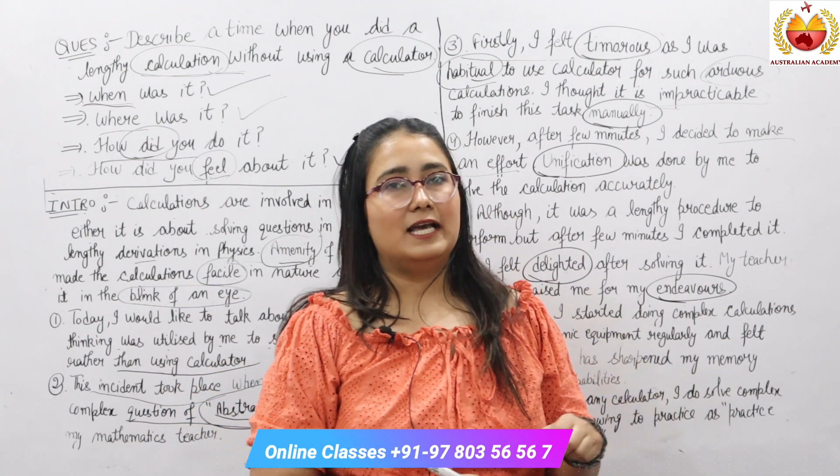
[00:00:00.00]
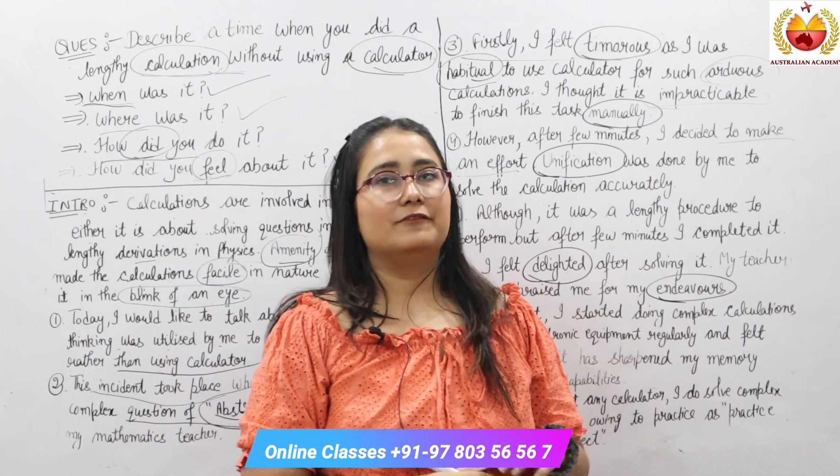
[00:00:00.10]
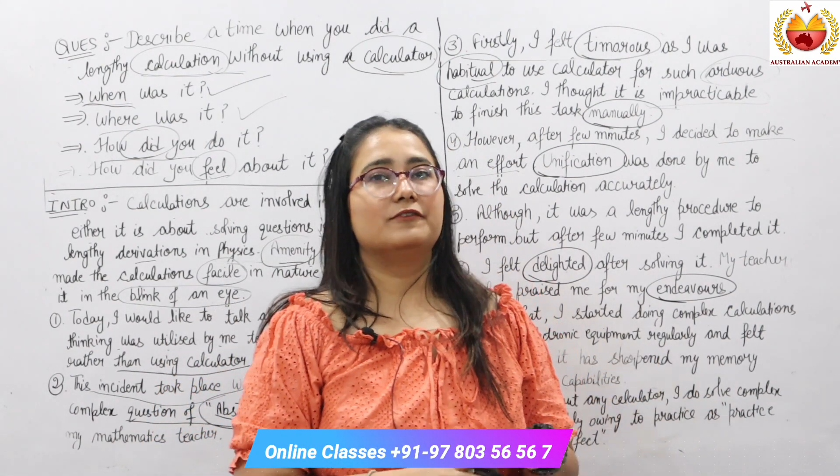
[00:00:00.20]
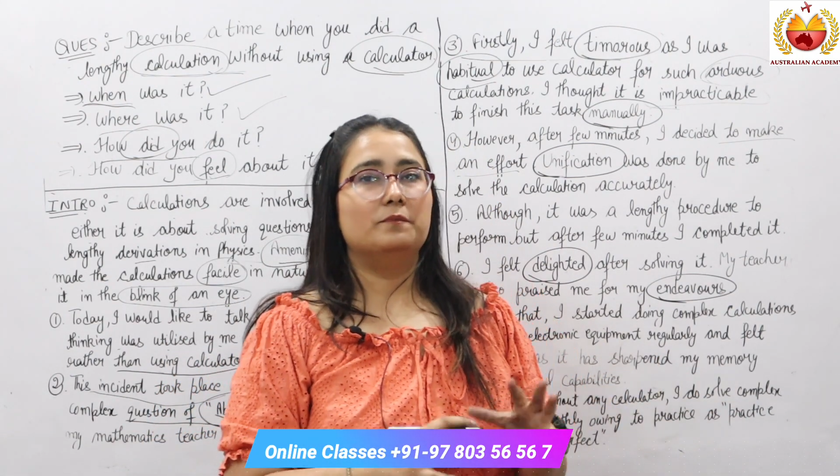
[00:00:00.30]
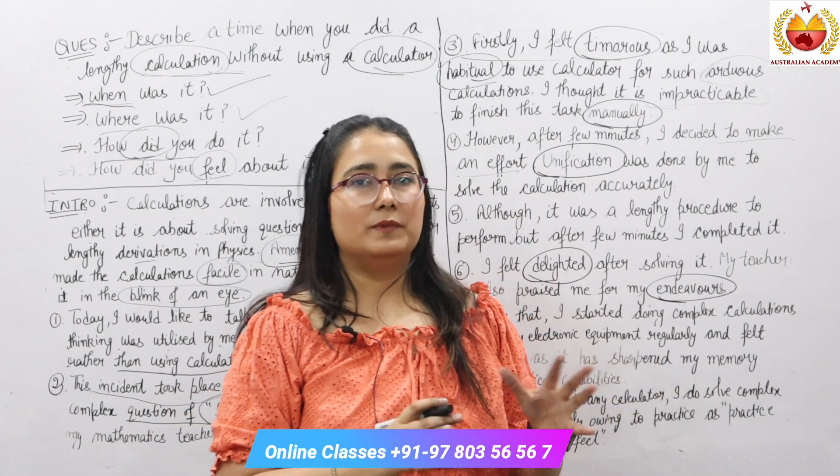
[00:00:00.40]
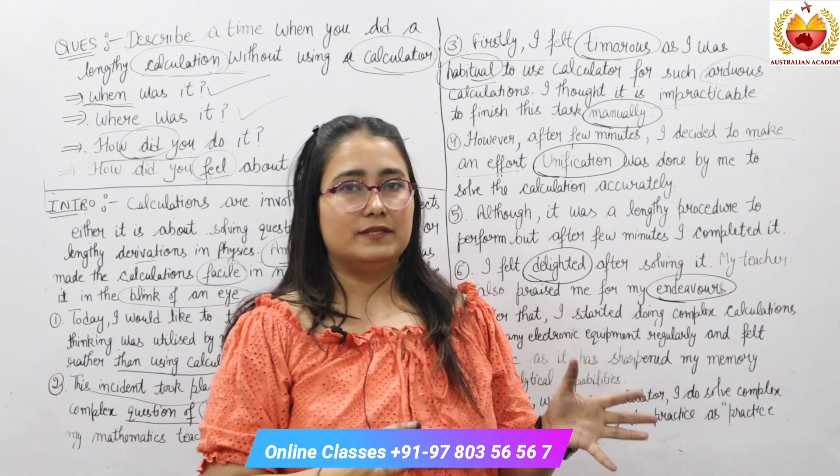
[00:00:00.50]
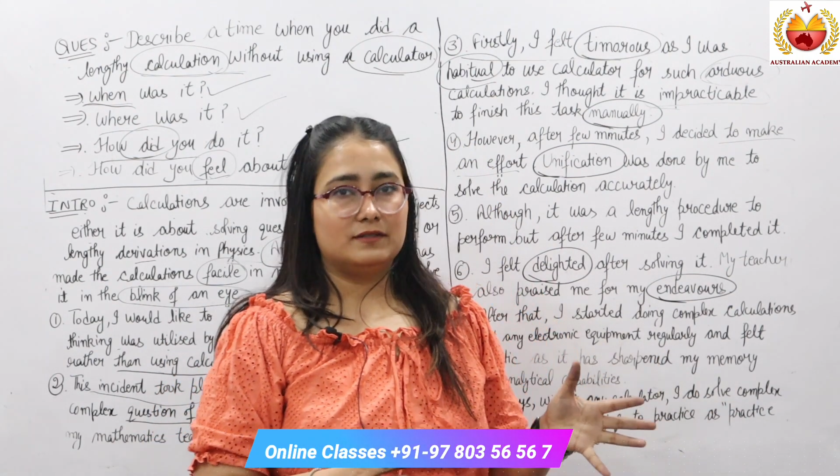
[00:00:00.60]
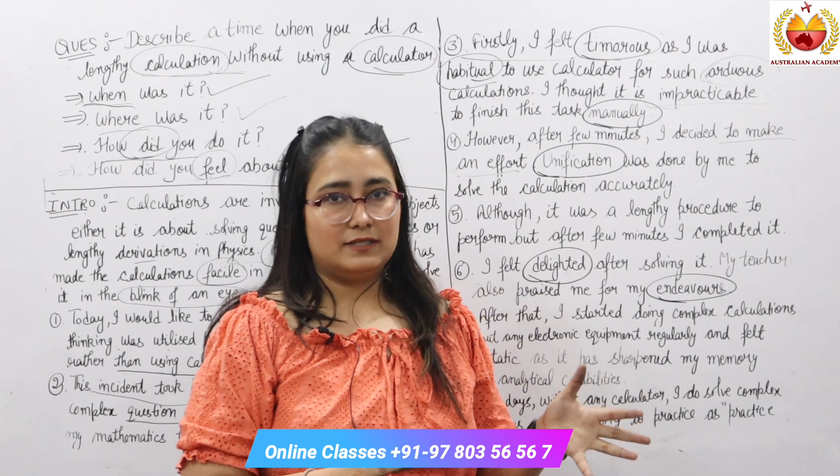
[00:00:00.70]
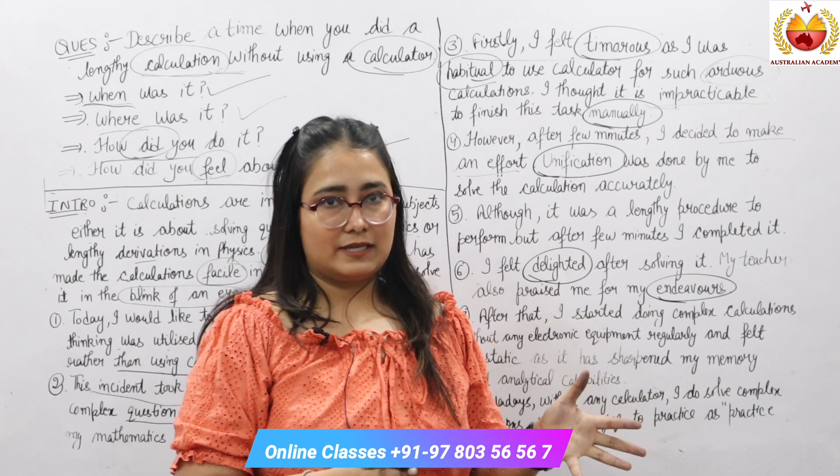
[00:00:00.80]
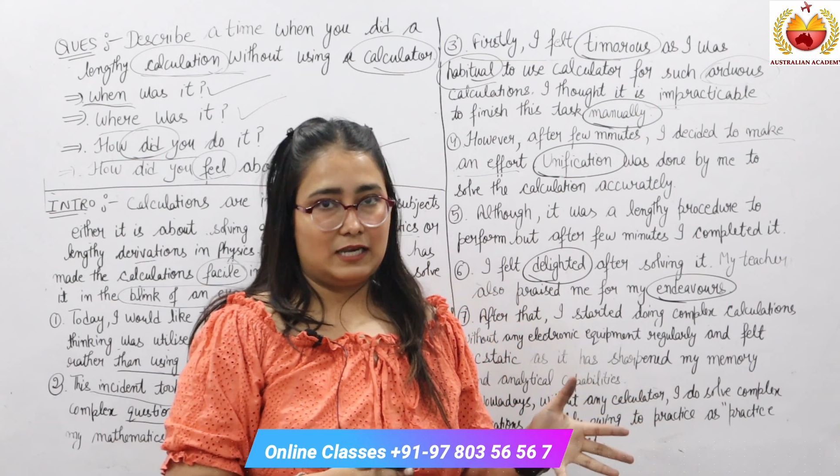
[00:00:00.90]
I have
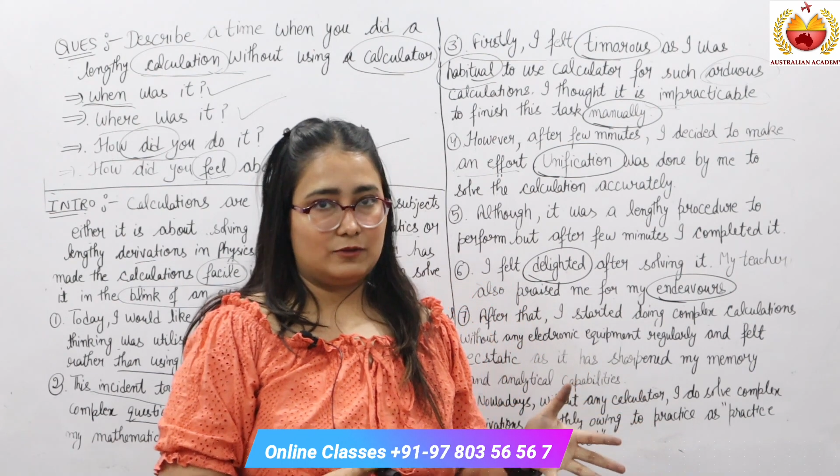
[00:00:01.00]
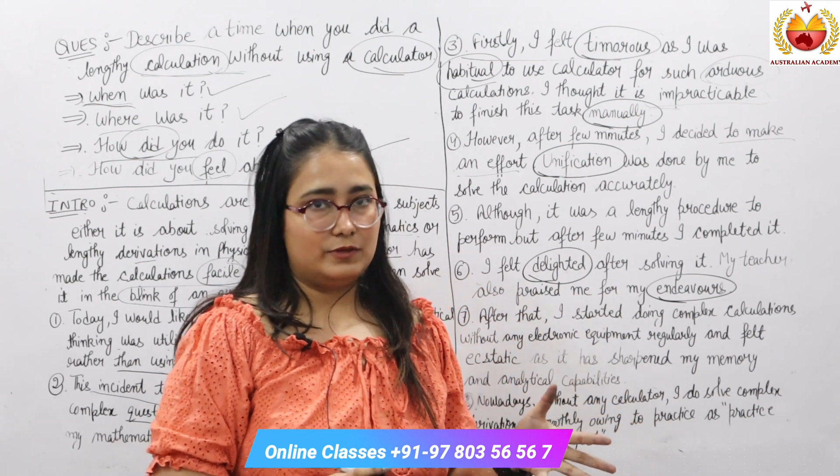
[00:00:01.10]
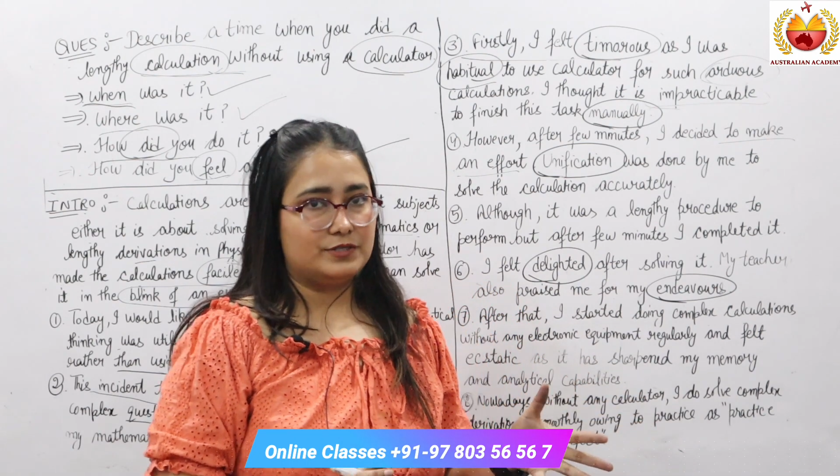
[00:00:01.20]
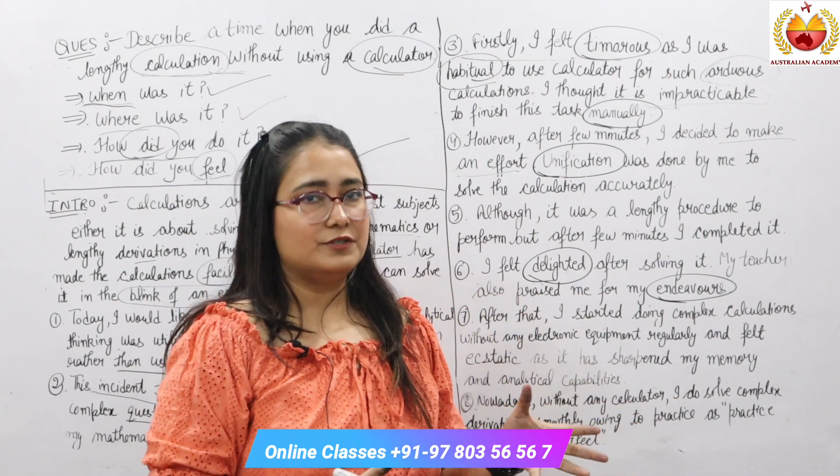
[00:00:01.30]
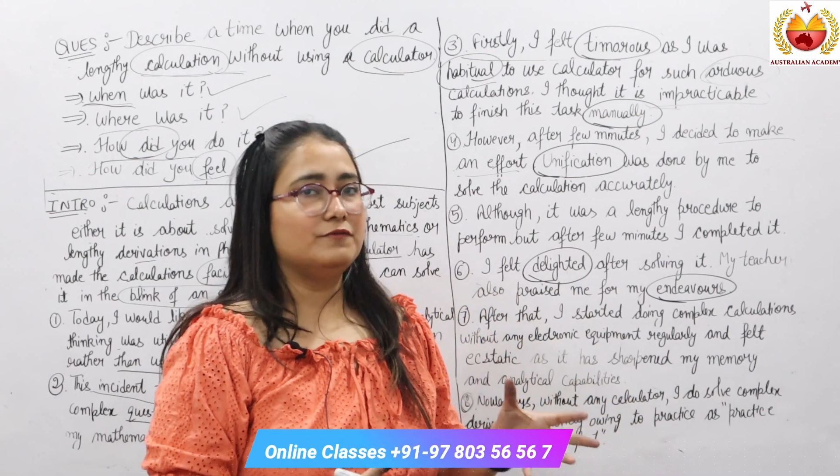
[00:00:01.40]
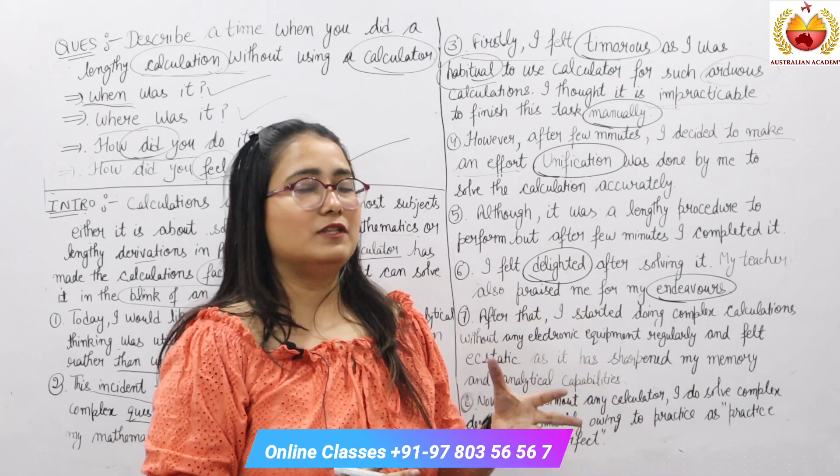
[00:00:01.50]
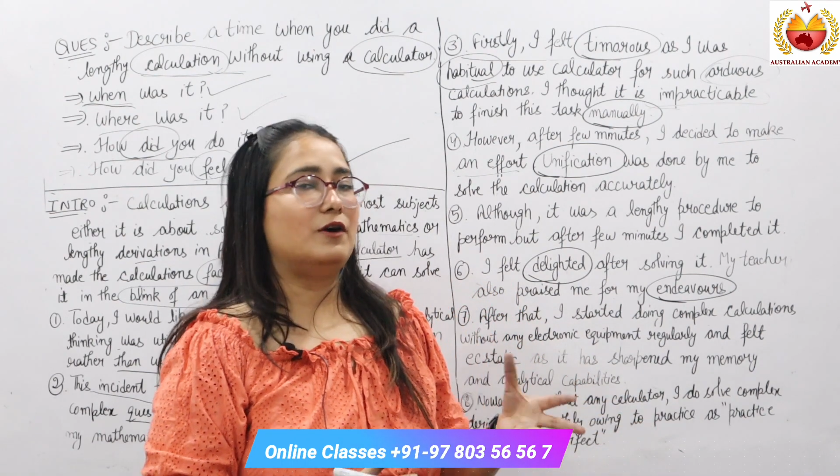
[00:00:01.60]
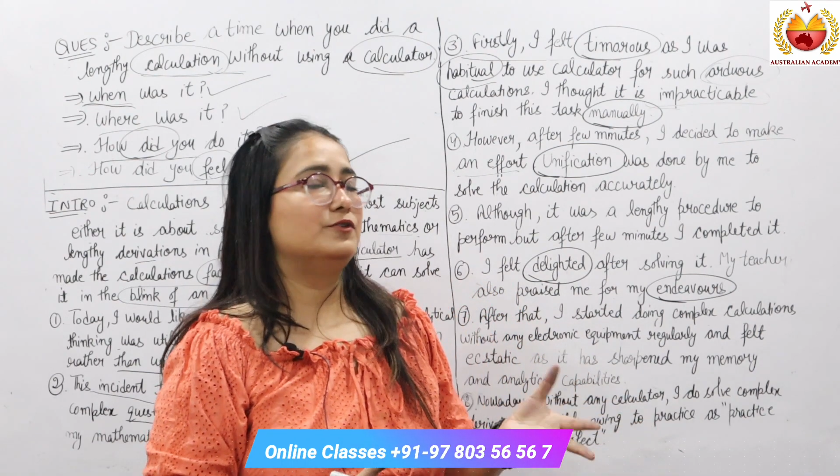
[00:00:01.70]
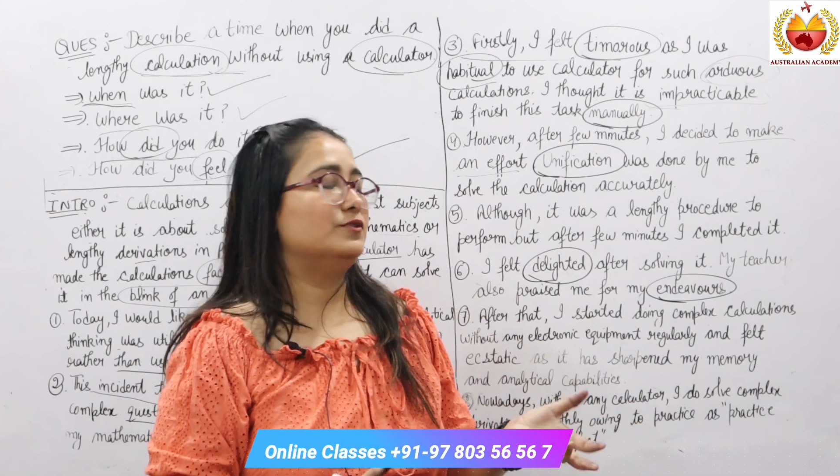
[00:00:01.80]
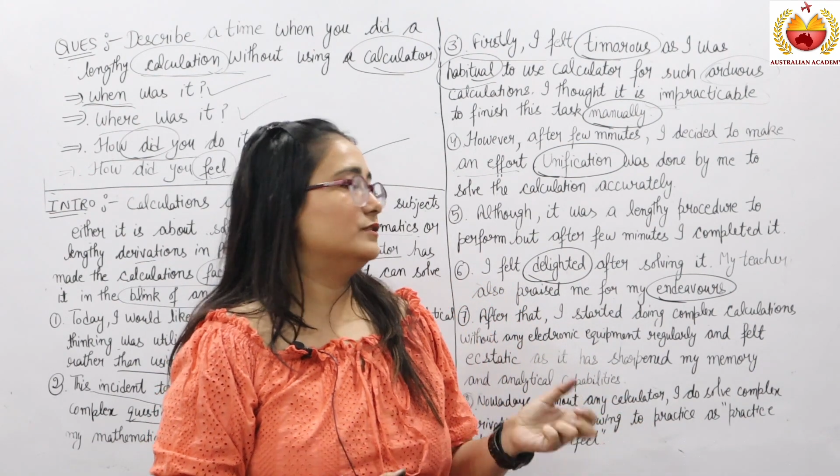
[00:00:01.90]
completed the calculation
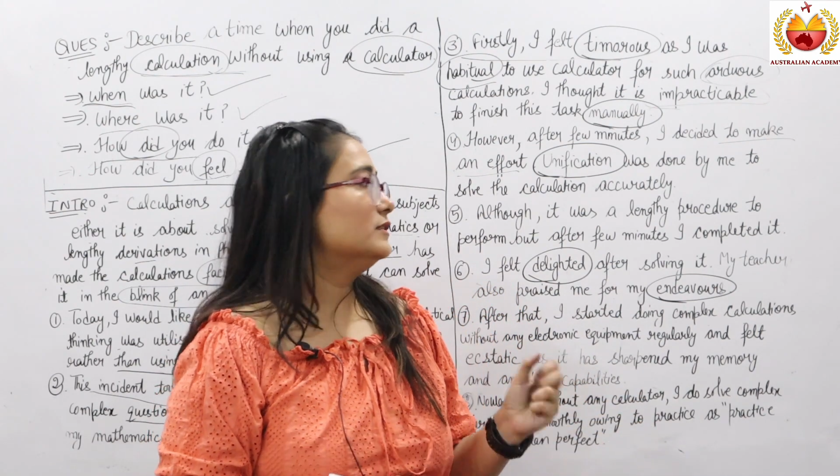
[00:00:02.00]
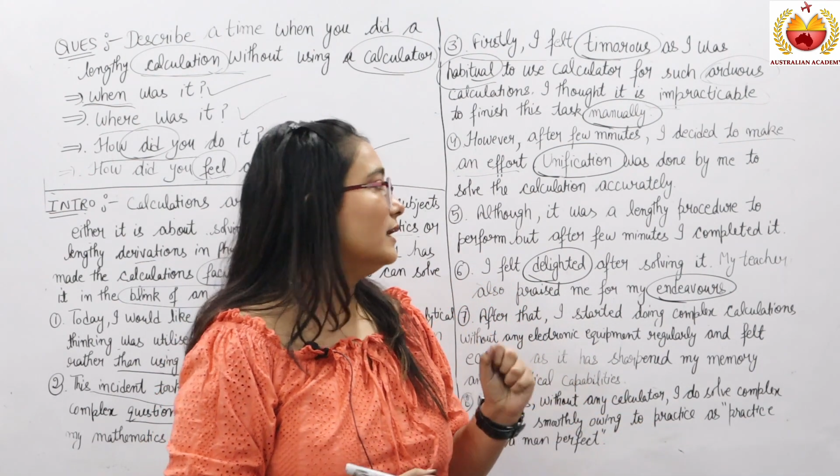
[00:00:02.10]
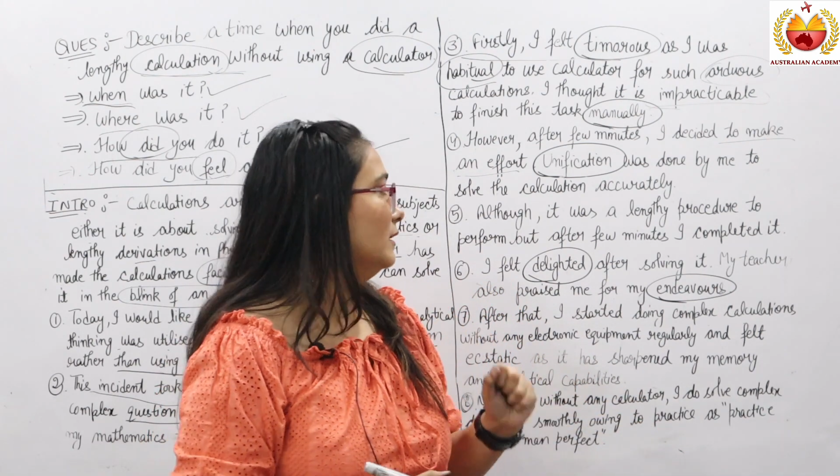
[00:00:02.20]
without using